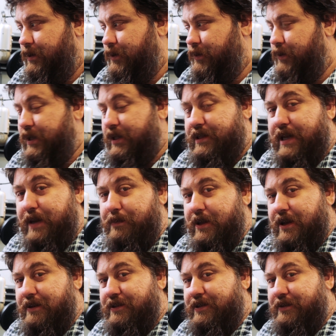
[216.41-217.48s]
doing the same
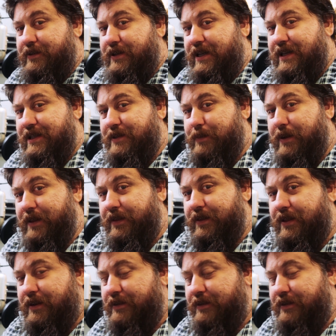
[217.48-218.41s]
thing I was doing last month.